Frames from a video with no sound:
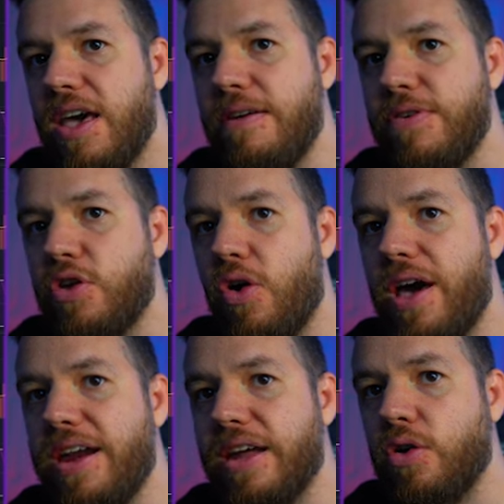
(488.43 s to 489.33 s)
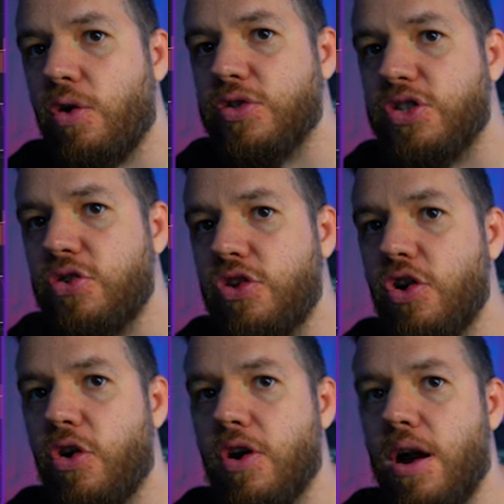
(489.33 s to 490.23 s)
If you go ahead and go to
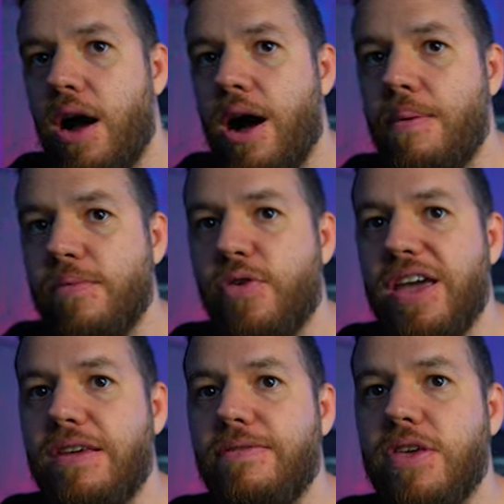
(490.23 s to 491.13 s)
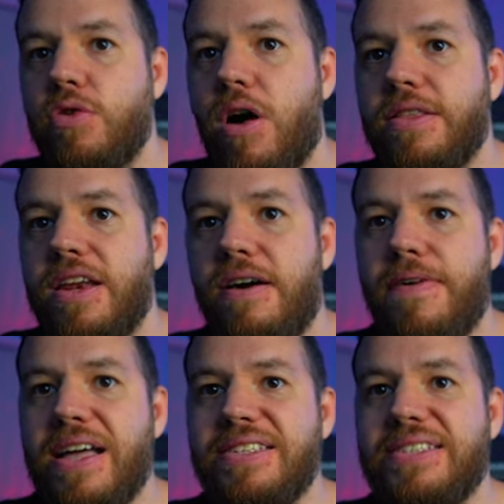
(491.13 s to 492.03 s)
your um, TradingView on the left
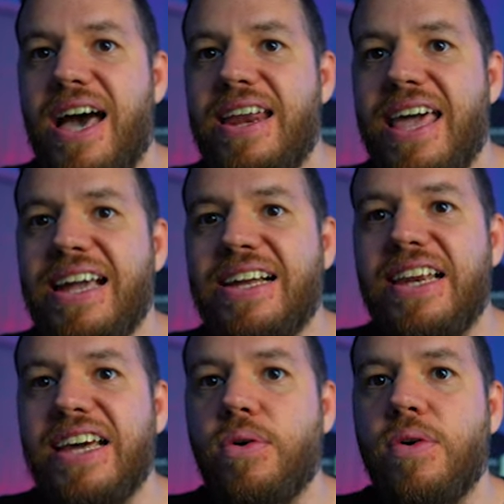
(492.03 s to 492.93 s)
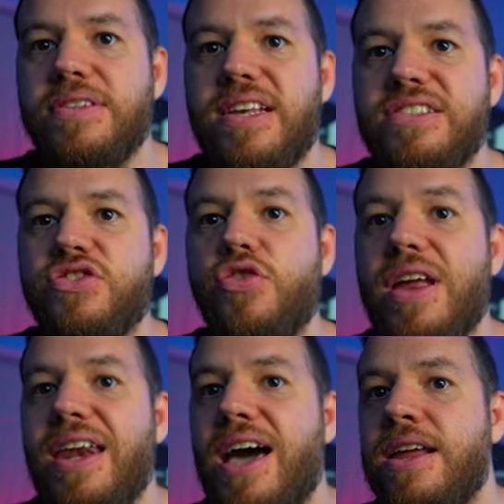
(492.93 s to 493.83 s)
hand side and click where it says
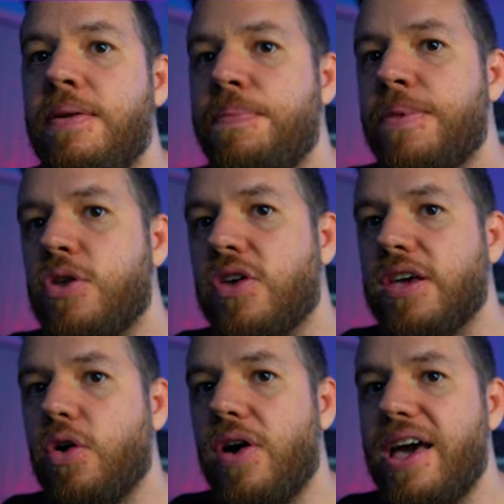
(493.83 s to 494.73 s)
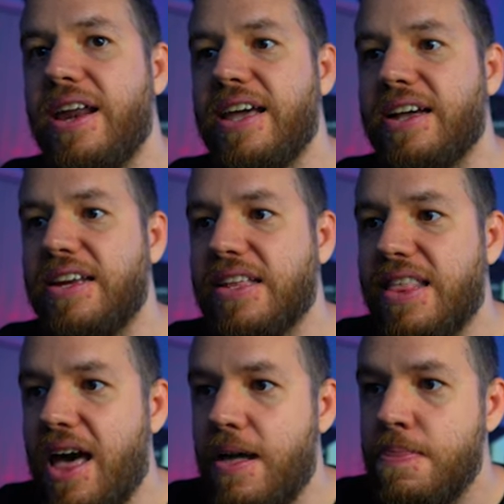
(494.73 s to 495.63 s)
trend line, you can go ahead and click
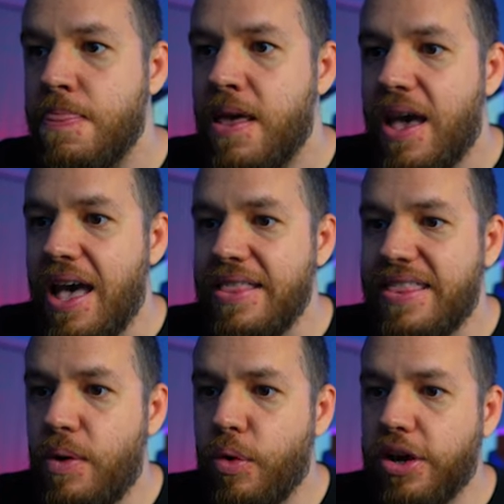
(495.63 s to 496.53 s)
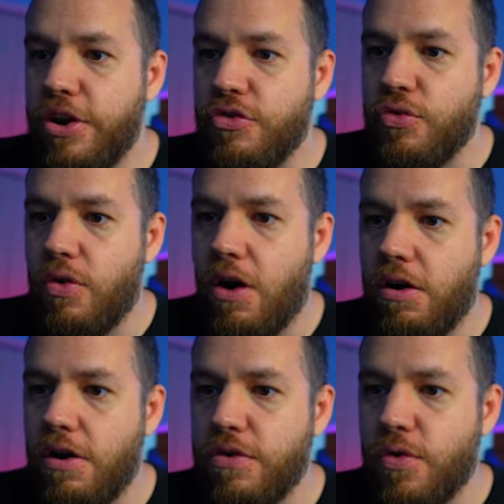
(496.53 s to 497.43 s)
that. And then we're gonna draw
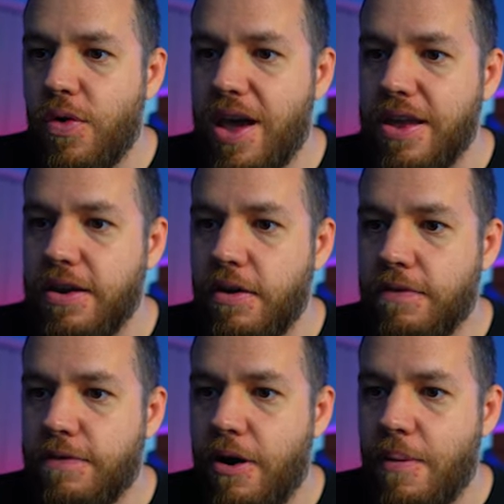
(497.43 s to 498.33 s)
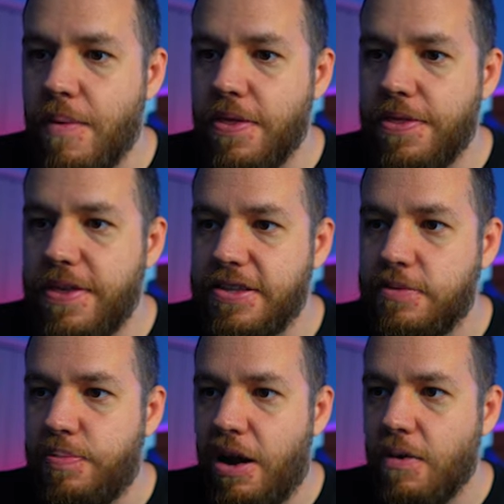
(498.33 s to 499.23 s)
a trend from this
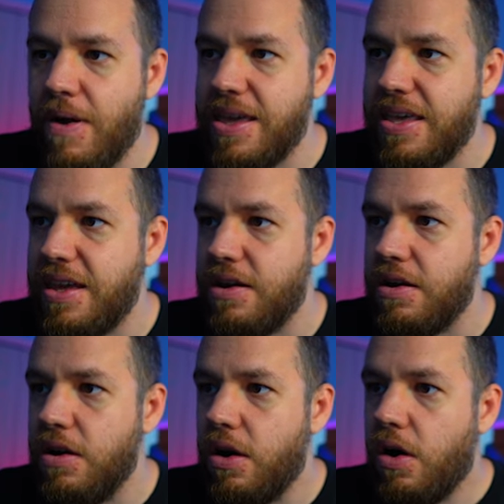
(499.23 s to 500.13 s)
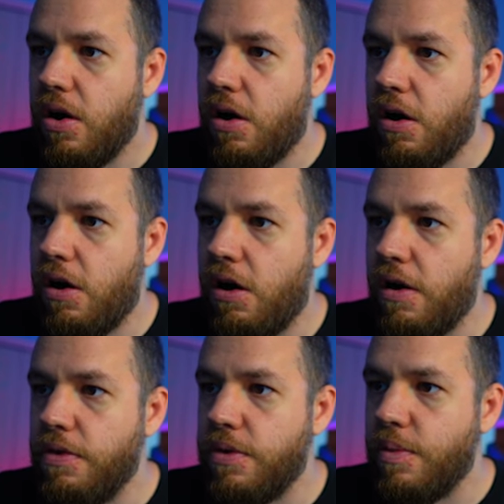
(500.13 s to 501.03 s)
spot right here
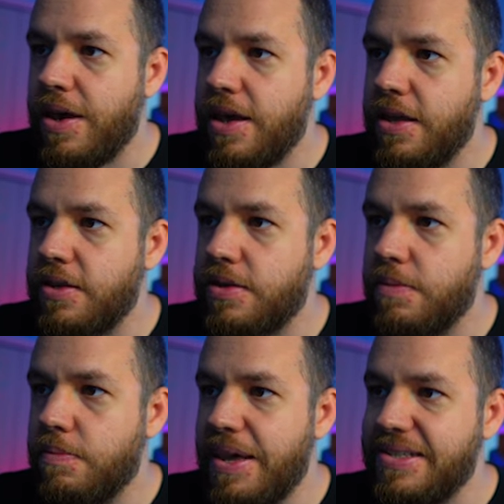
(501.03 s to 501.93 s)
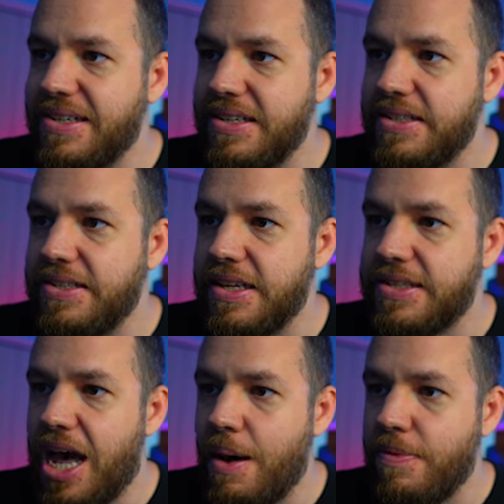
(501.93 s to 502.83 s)
all the way basically to the
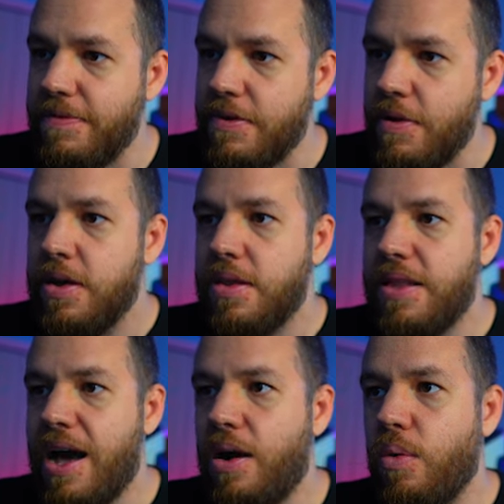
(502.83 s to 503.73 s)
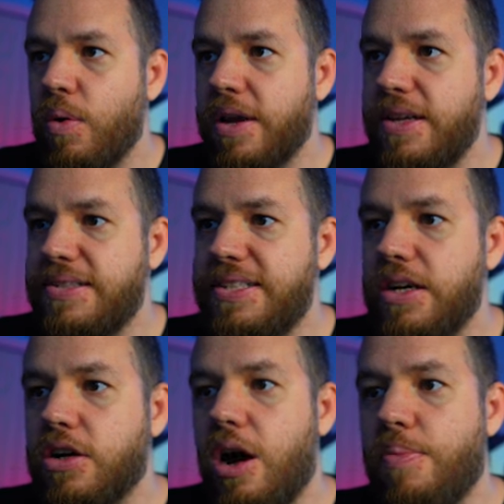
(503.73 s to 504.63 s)
top of it, right? Now, we're gonna see a
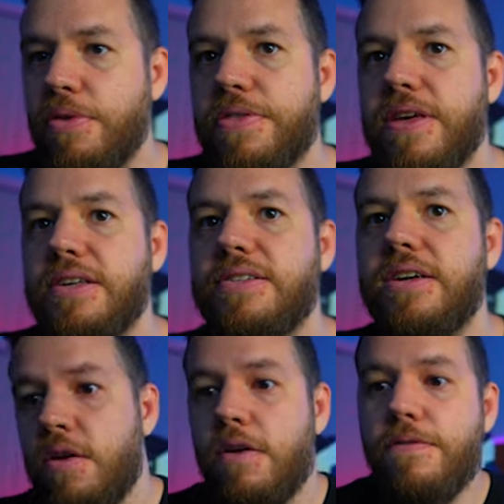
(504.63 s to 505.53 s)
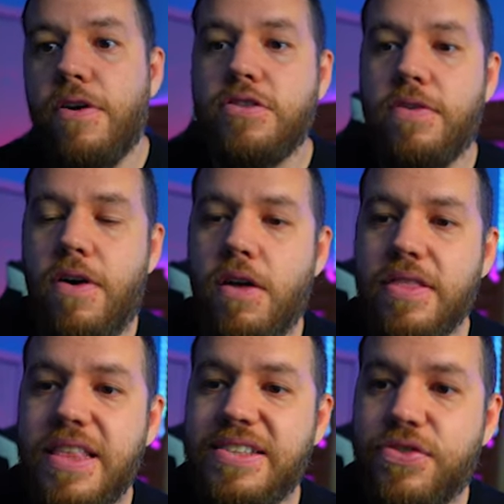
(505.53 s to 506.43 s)
couple things here. First of all,
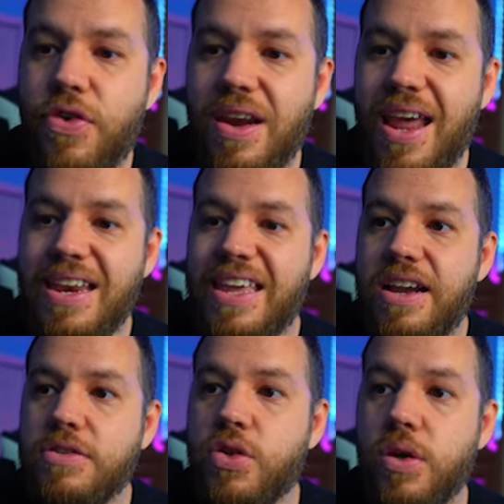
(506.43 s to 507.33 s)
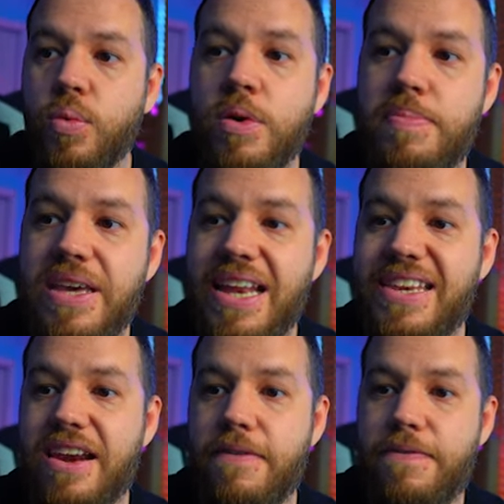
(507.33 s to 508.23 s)
this trend line here would be
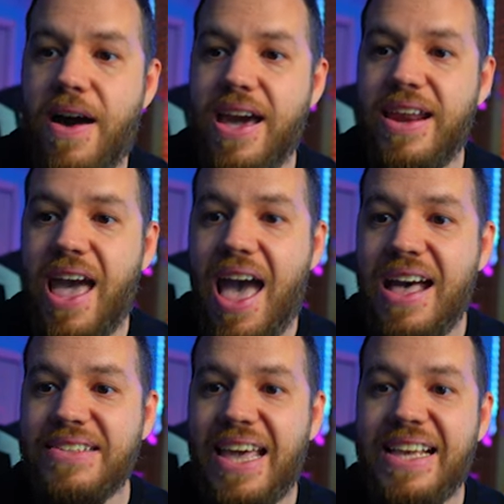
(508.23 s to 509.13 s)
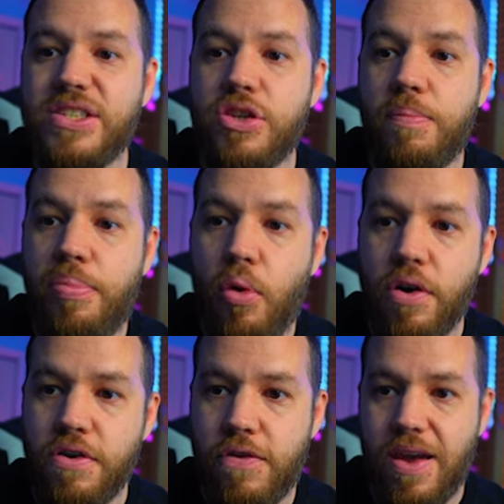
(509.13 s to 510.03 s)
identified as a
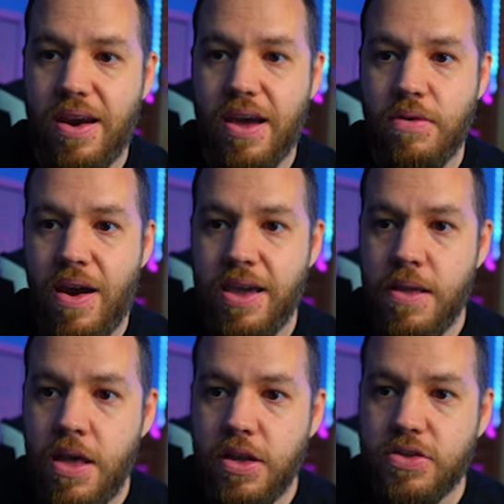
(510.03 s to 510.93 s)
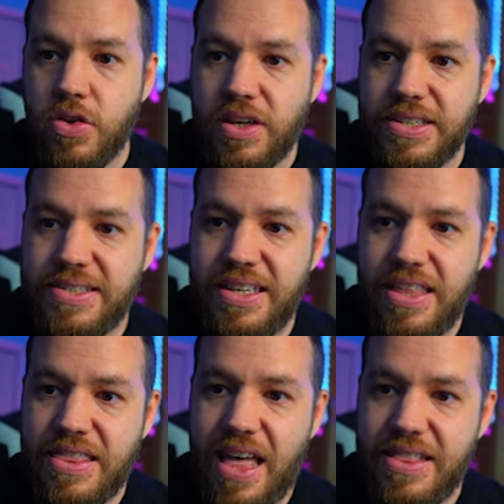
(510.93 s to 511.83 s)
support trend line, right? So you can see
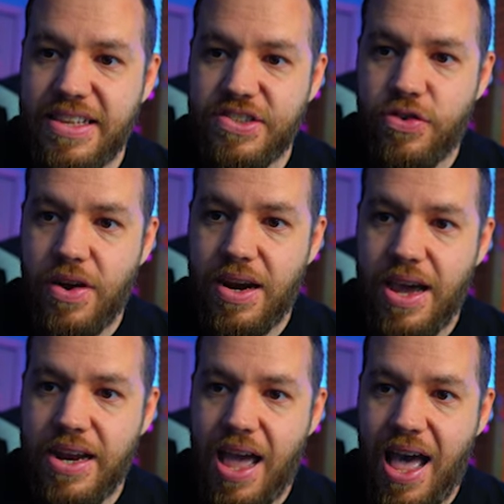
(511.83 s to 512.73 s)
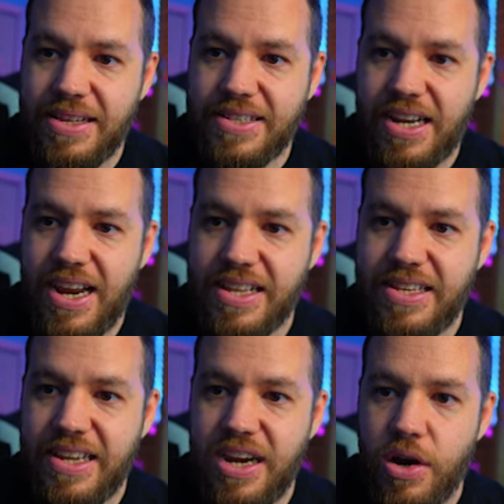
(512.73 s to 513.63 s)
that this trend line has
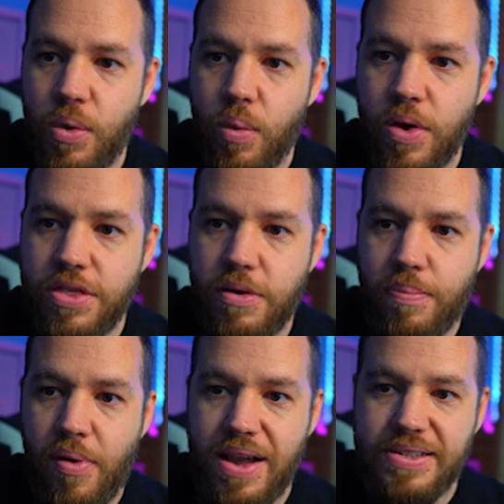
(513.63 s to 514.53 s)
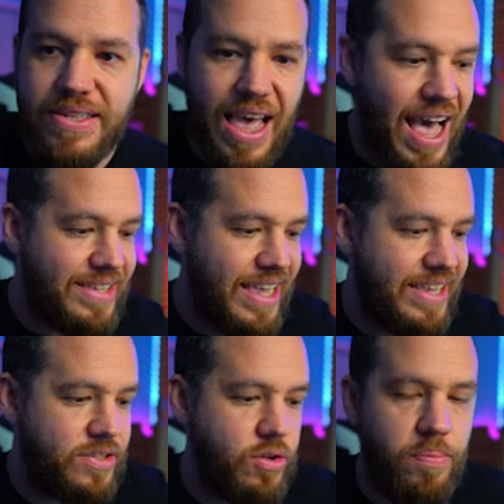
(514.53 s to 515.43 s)
connected here with the price as a
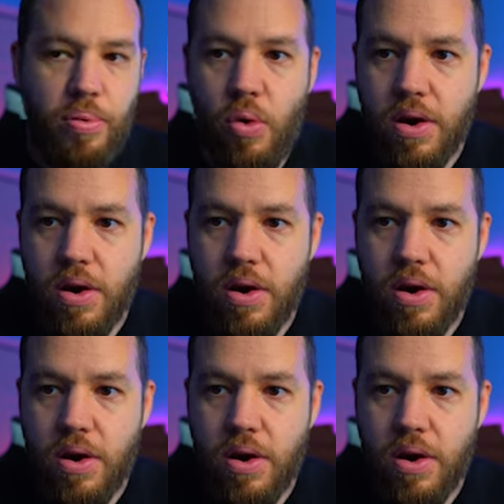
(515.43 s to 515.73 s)
support.